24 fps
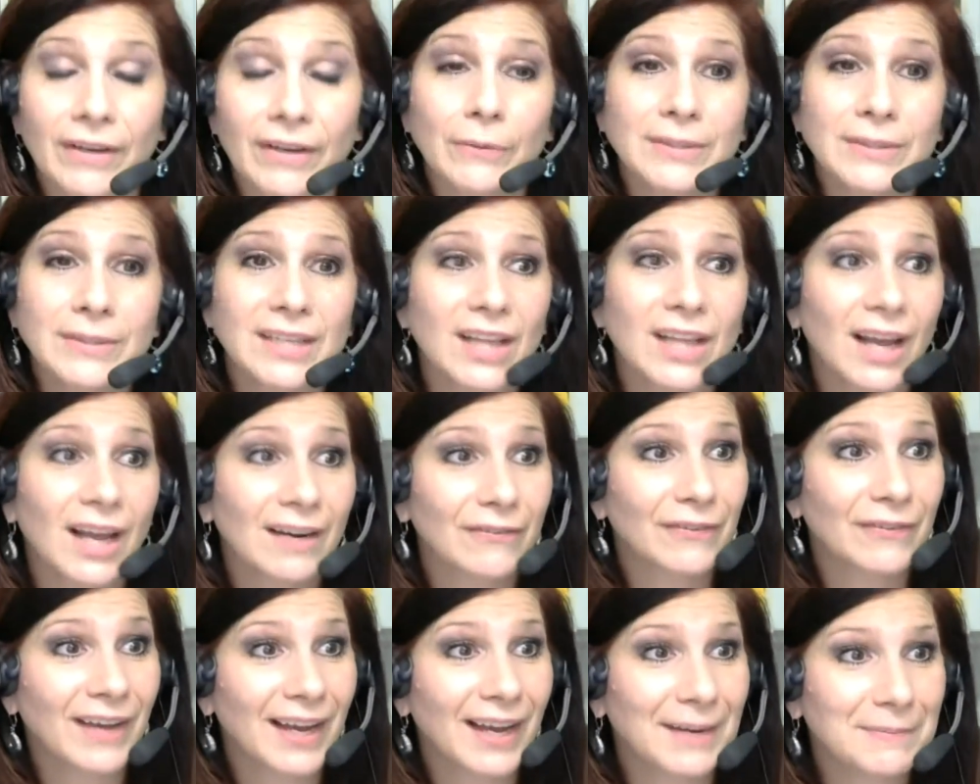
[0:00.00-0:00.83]
was a lot
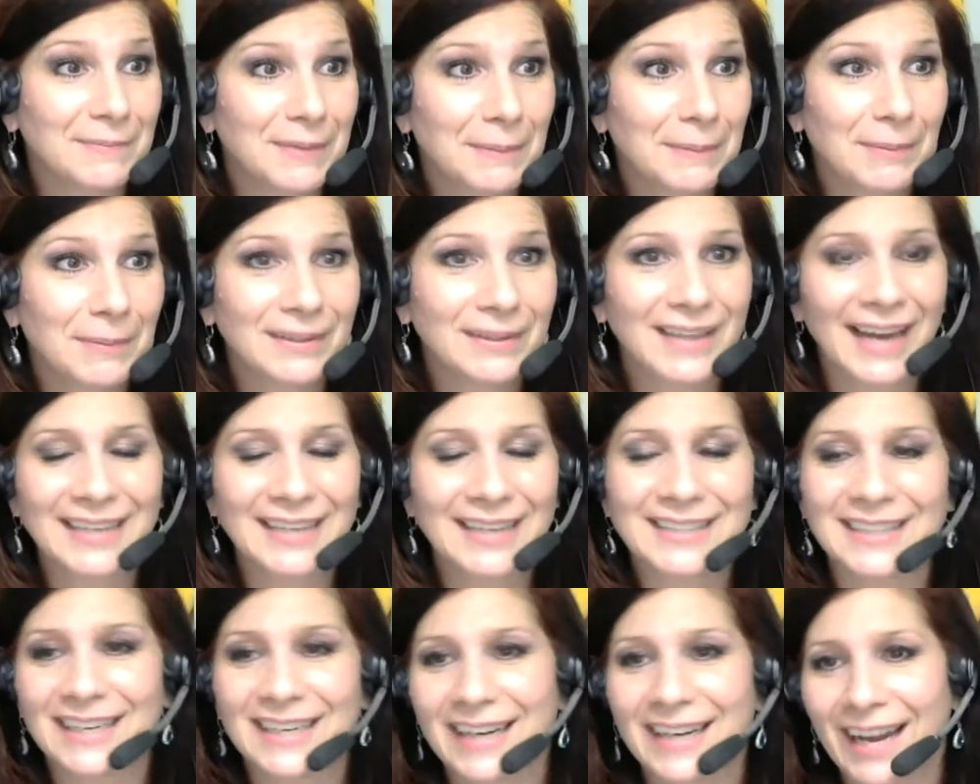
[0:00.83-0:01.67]
of fun. People
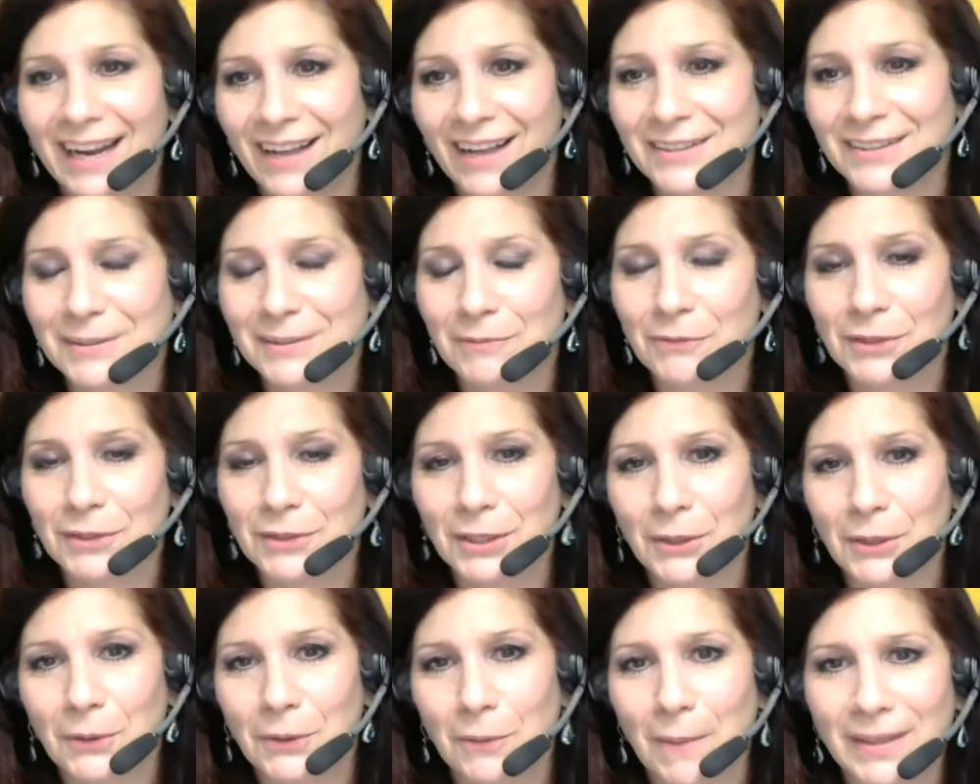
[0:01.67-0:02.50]
liked it, and I got some
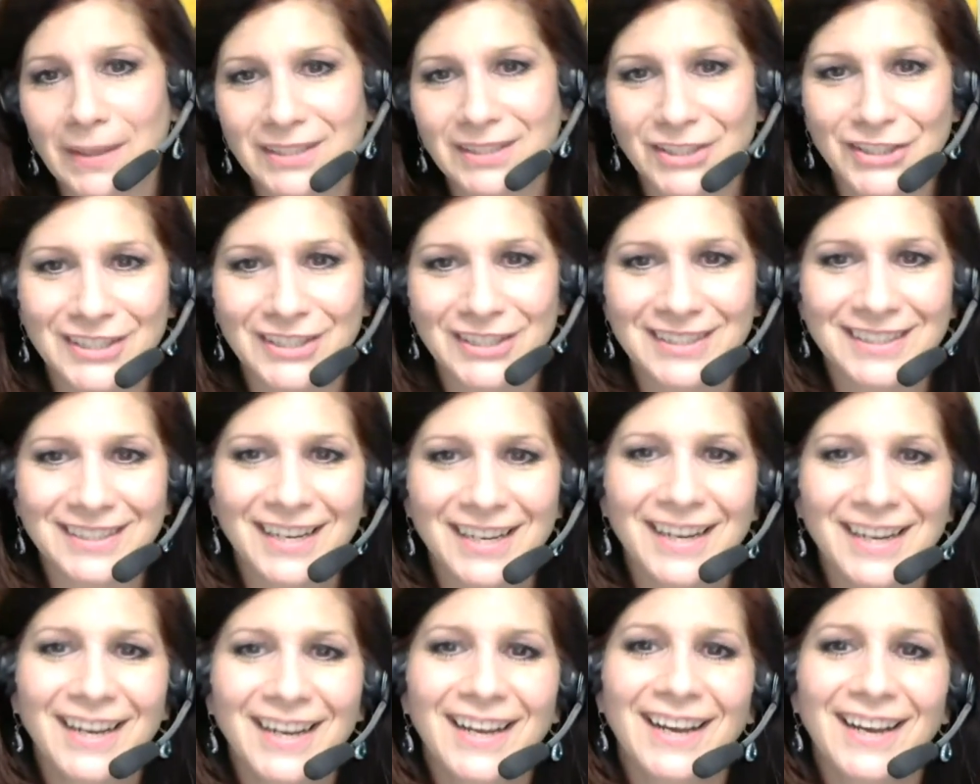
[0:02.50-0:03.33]
really cool messages.
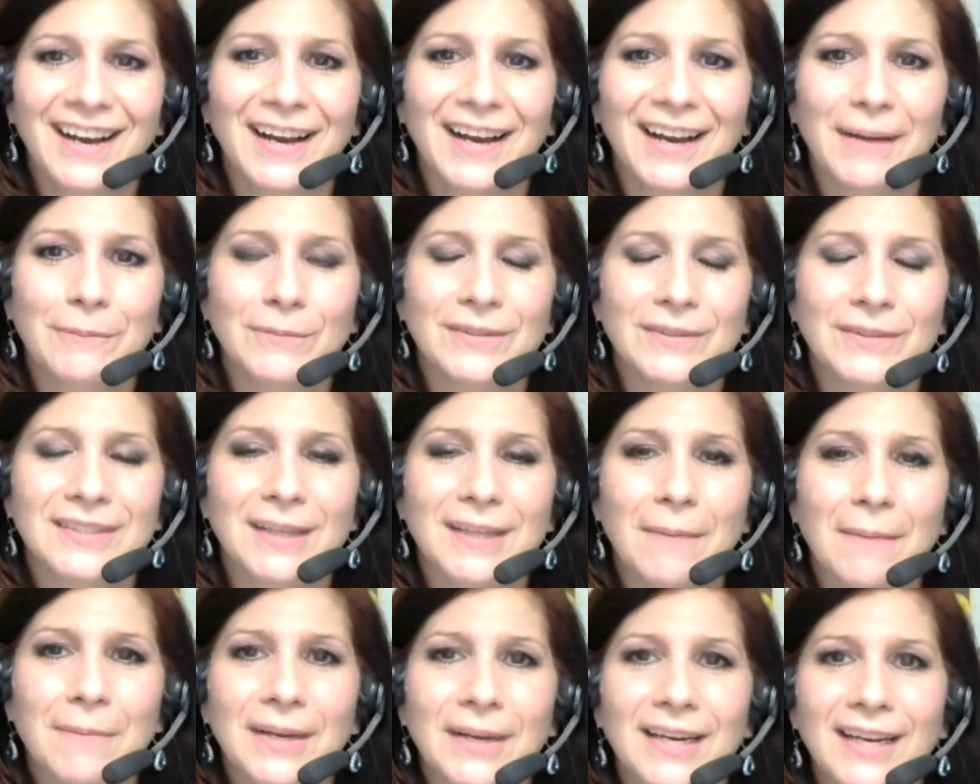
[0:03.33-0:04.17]

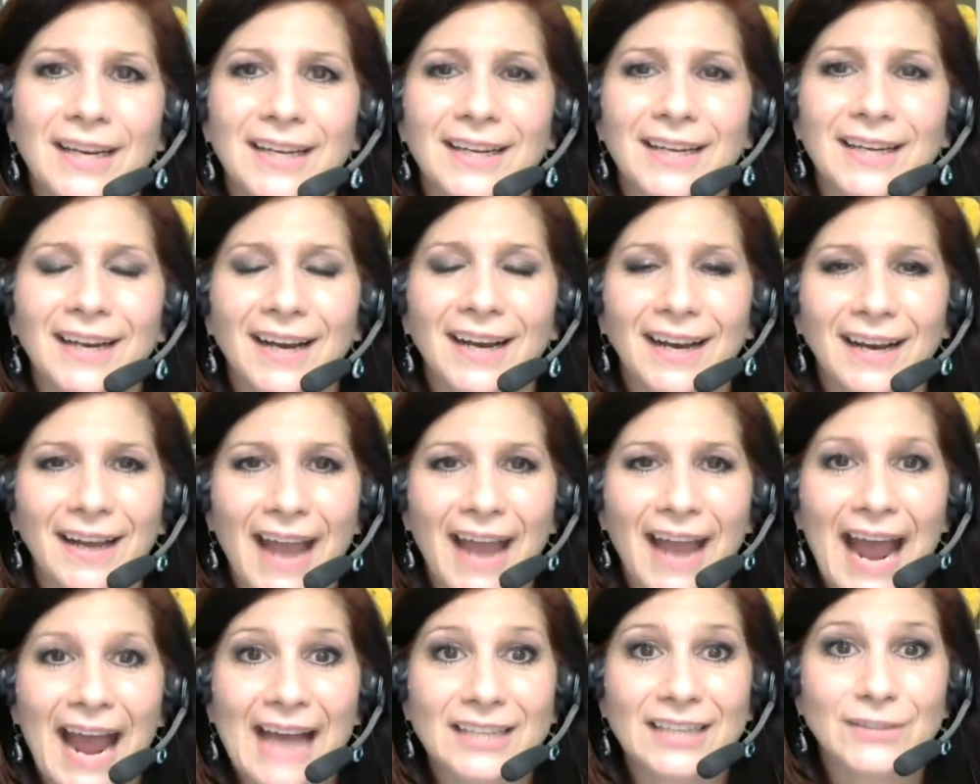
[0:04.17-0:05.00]
Somebody
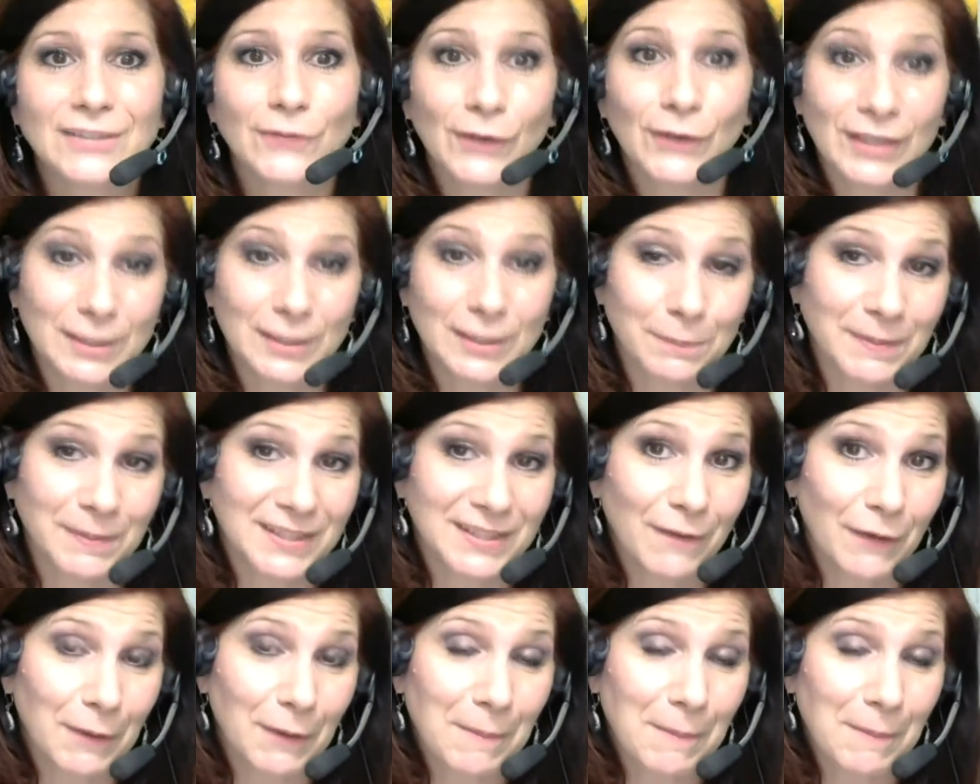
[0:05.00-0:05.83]
asked for a
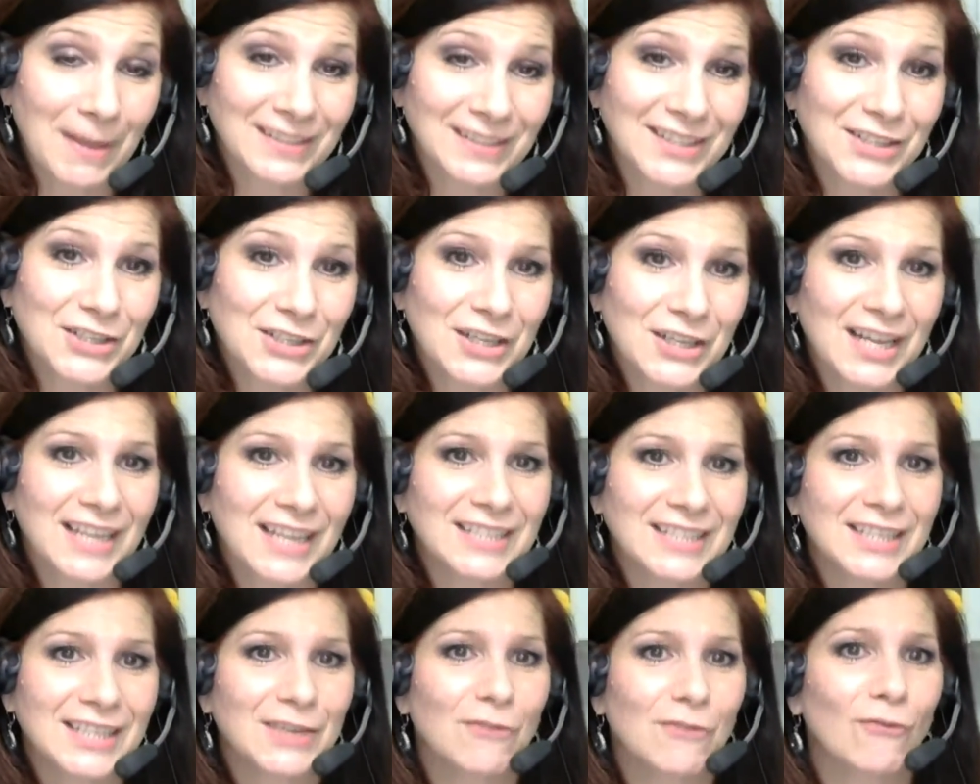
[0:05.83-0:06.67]
specific message and they
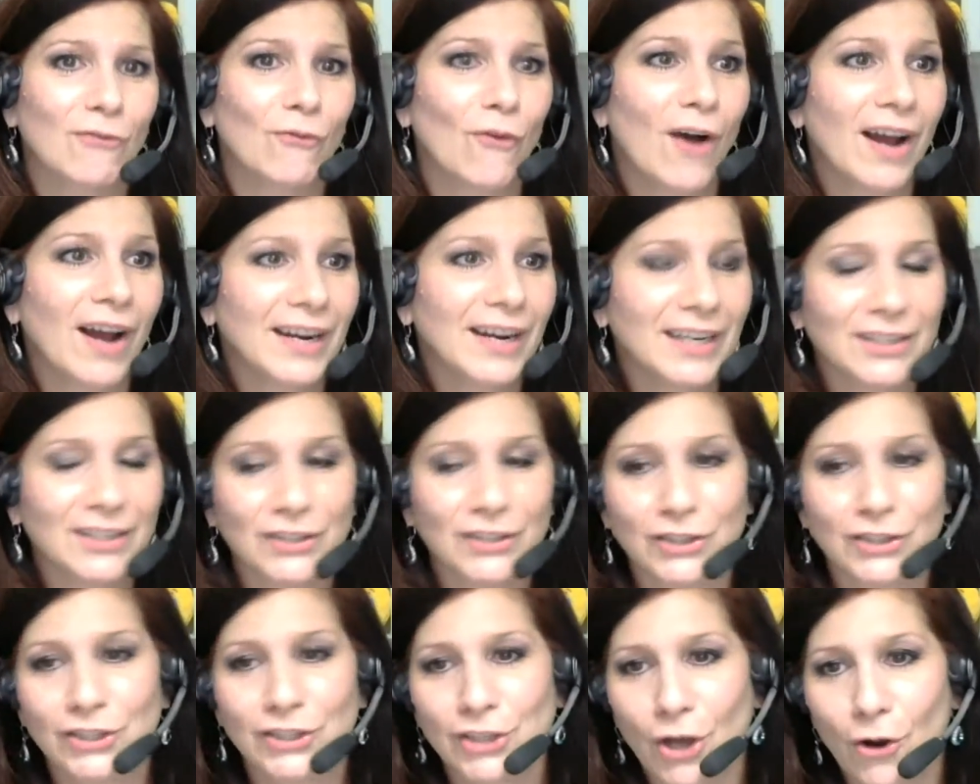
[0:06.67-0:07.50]
didn't want it
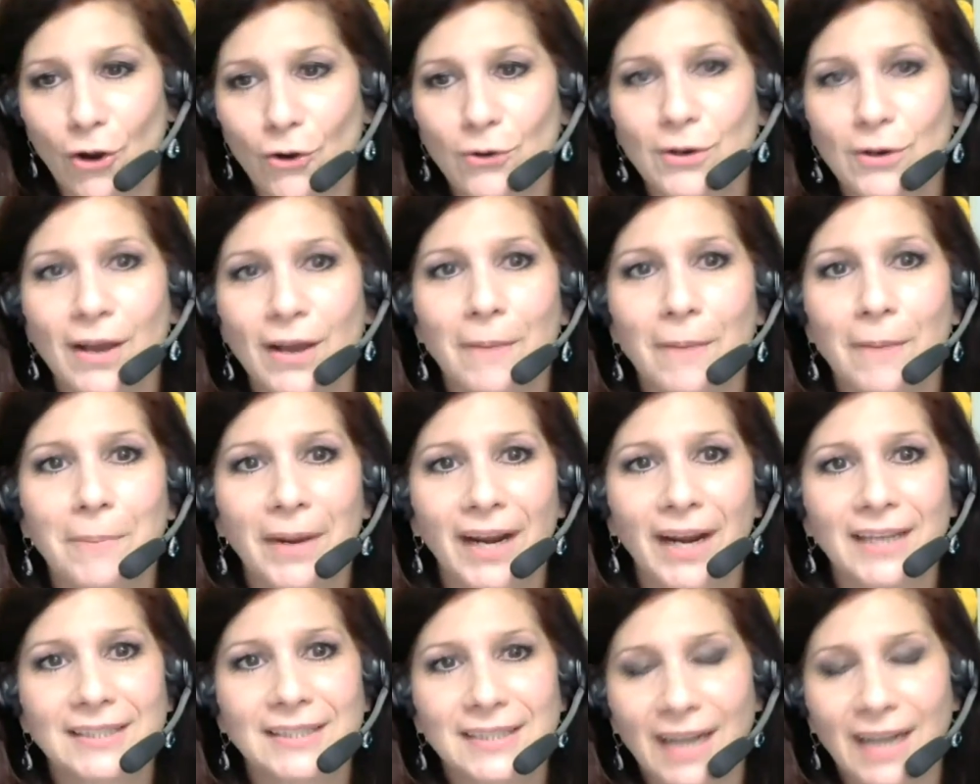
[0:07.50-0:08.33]
shown, but
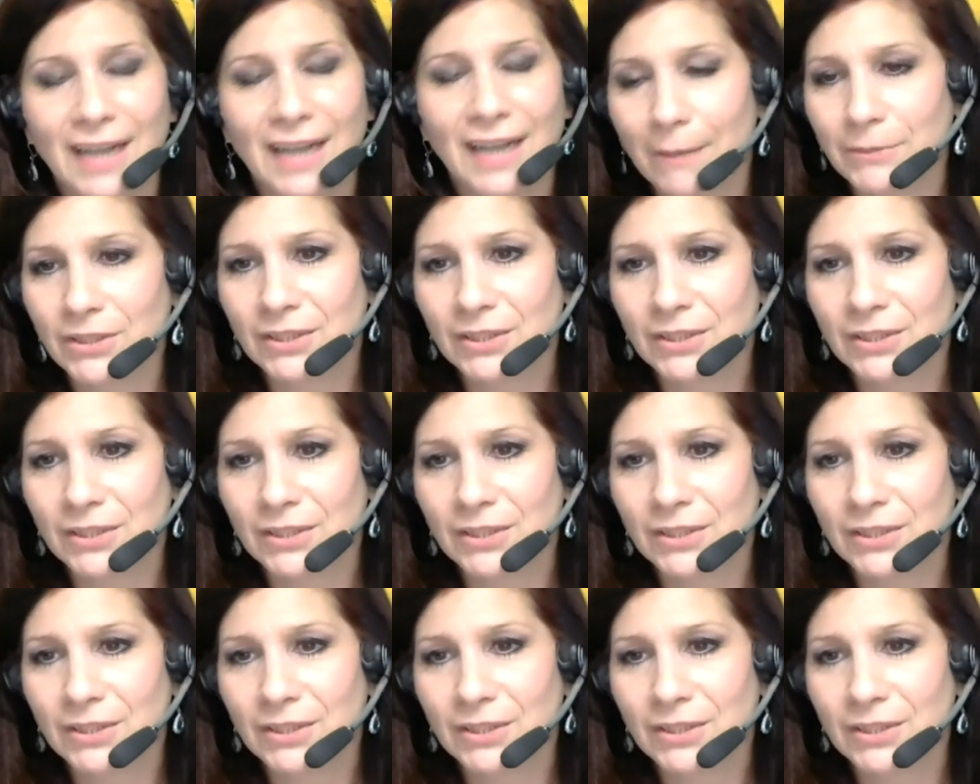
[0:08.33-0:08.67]
I said, I'll